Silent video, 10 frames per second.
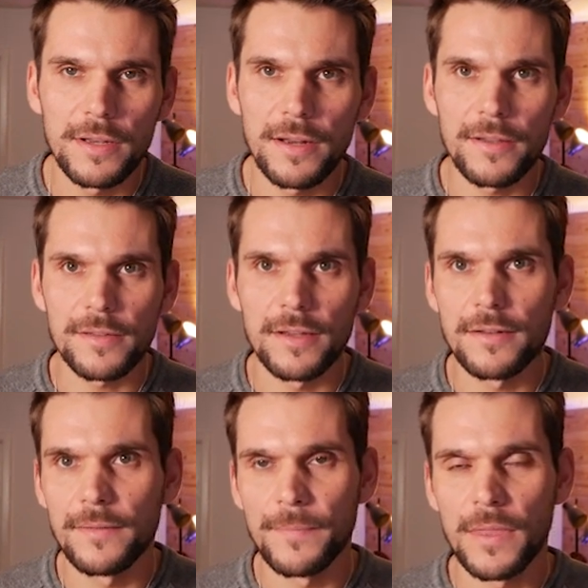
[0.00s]
the
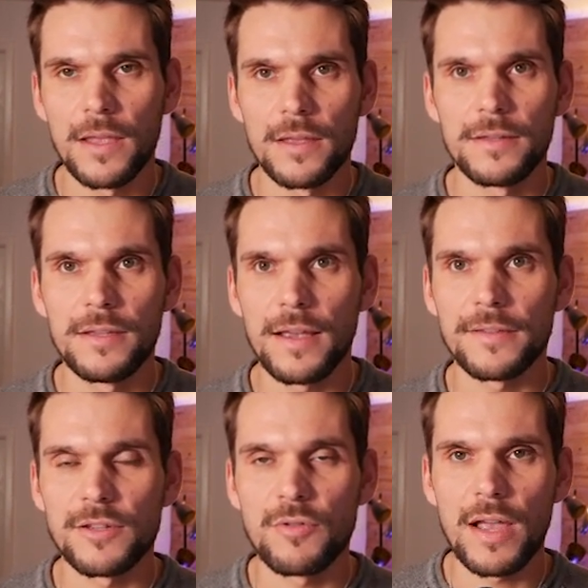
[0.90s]
dataset, the
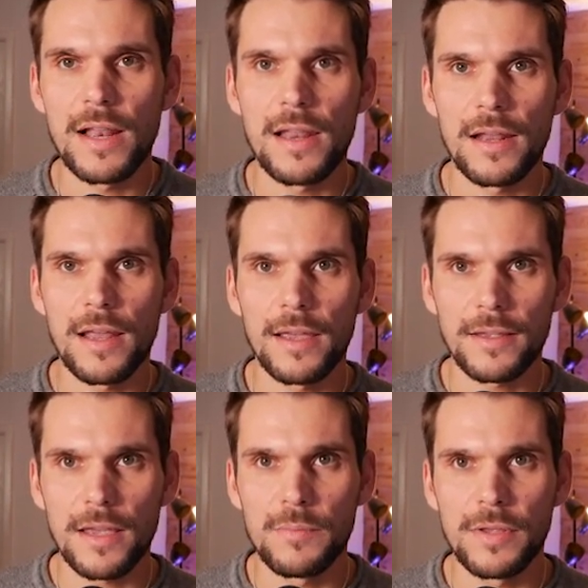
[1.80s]

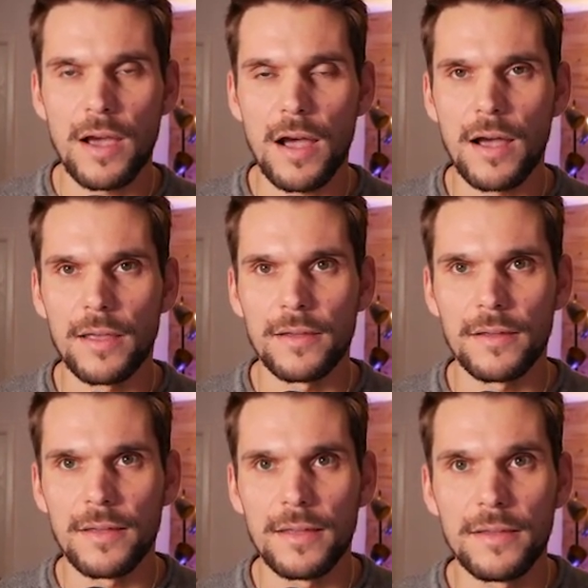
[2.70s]
SQL-like API
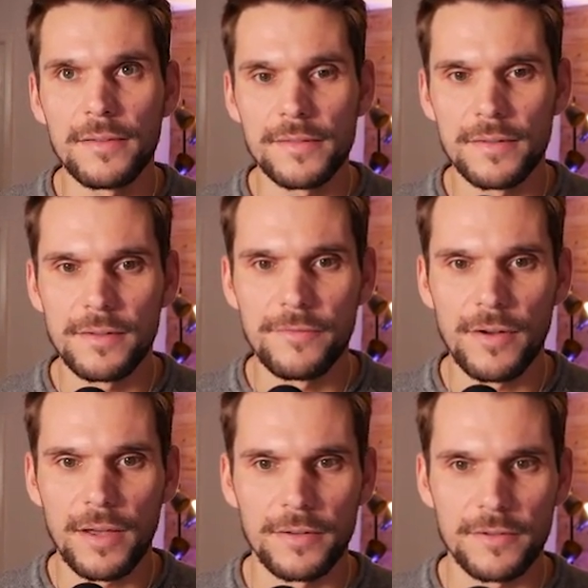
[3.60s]
is
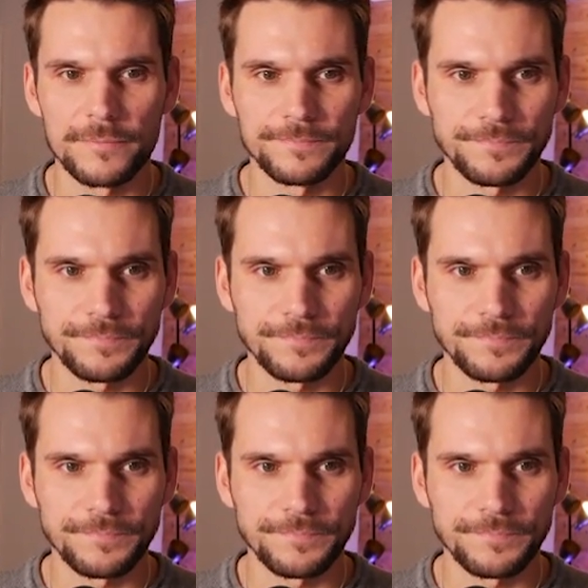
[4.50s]
defined.